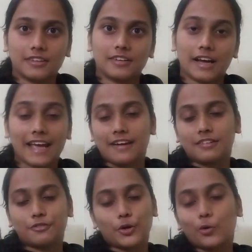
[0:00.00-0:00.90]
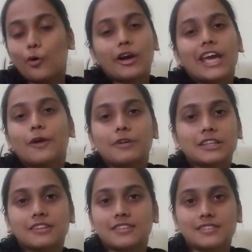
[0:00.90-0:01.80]
Again, if you're okay with
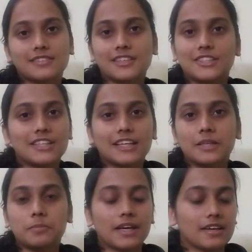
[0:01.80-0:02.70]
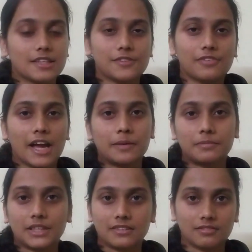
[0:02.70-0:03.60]
searching in Bing, it's fine,
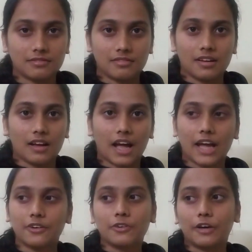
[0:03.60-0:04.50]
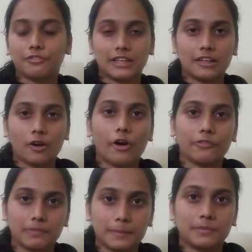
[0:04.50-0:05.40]
but I don't know, I feel a lot of
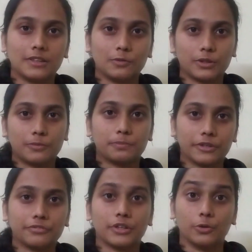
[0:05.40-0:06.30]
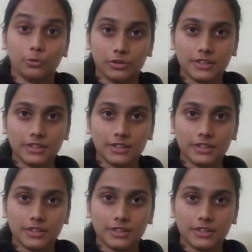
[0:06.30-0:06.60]
people would prefer Google.